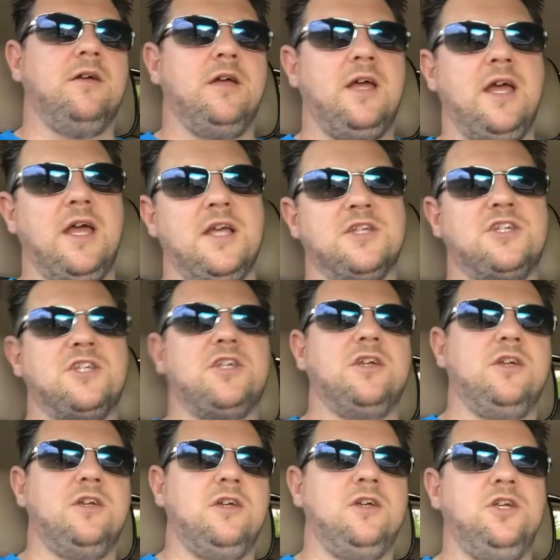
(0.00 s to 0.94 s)
is
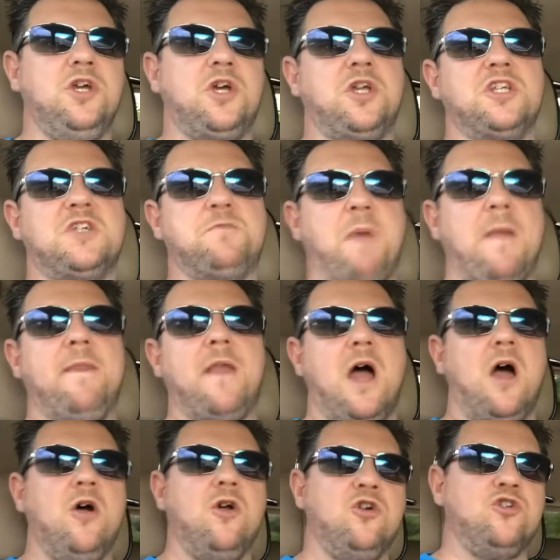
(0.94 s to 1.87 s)
you could spend
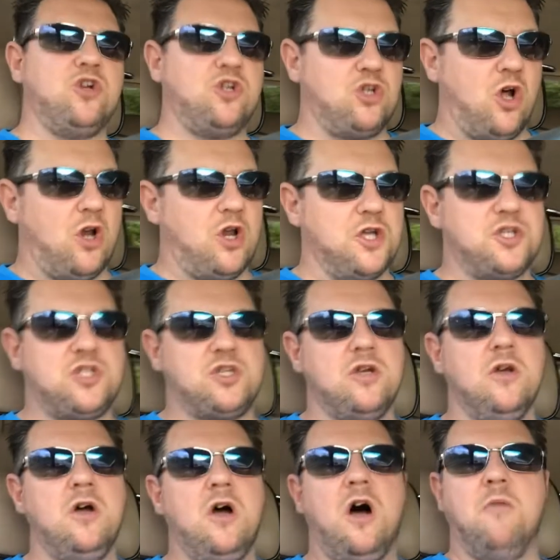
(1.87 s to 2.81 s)
that $100
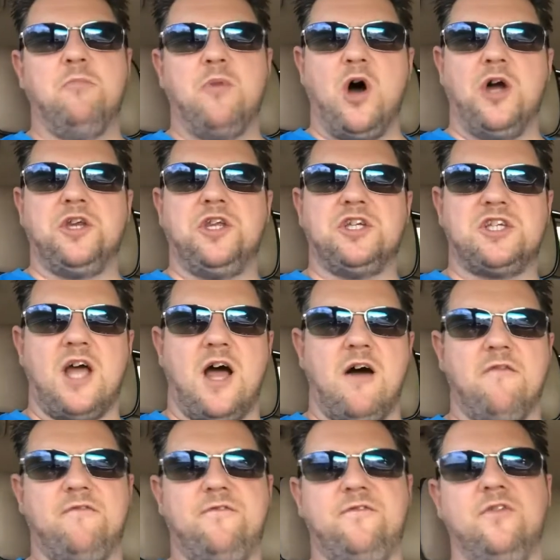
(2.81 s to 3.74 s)
on buying
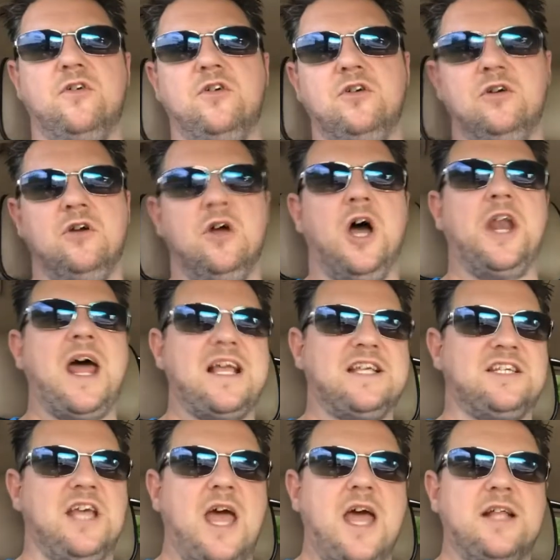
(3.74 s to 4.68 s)
yourself an
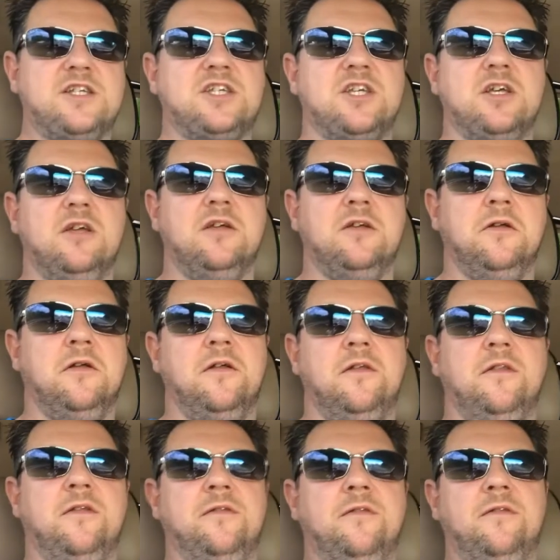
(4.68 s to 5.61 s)
asset
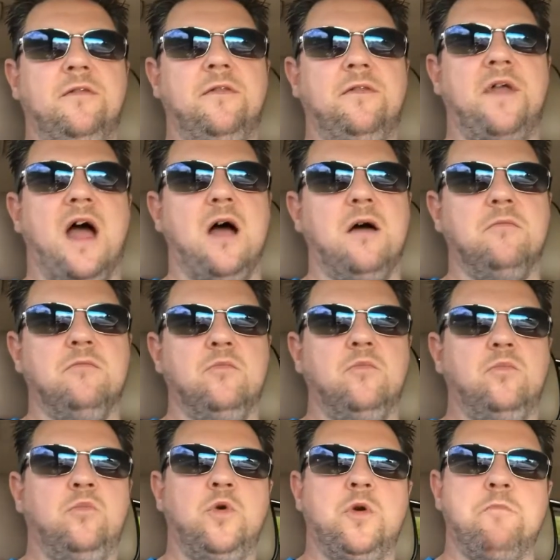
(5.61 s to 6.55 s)
that
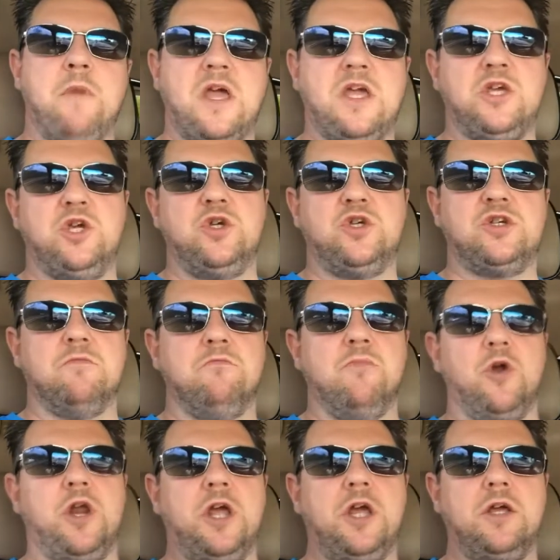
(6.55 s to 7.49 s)
would make you some
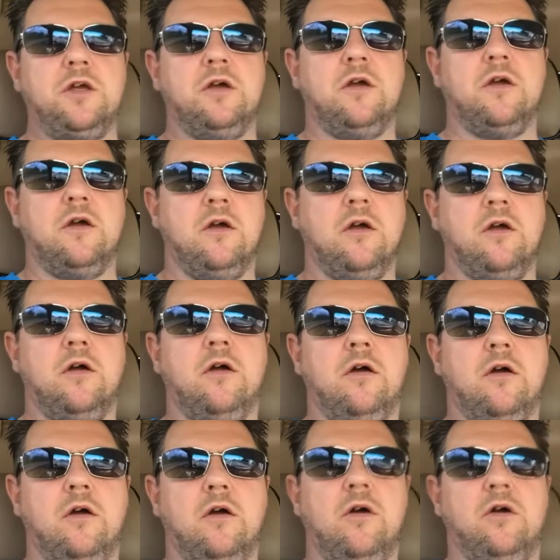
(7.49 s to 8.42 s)
money,
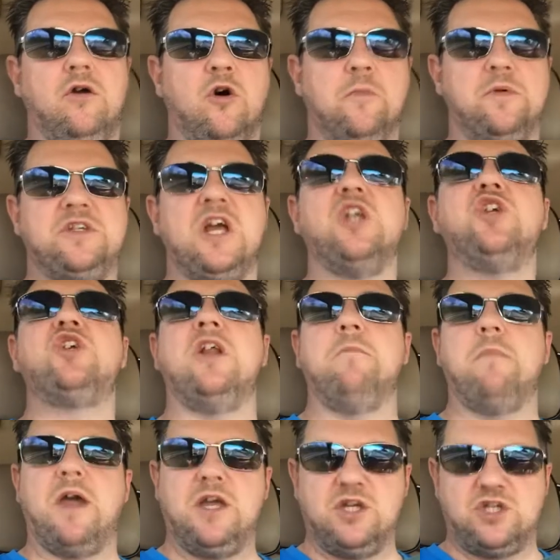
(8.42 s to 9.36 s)
or
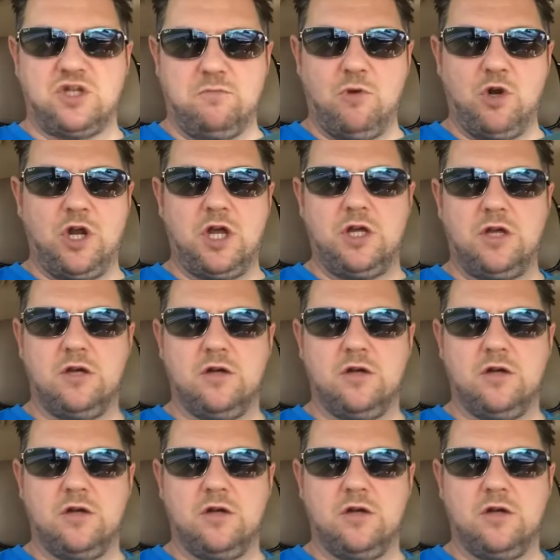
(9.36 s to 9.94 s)
potentially make you some money.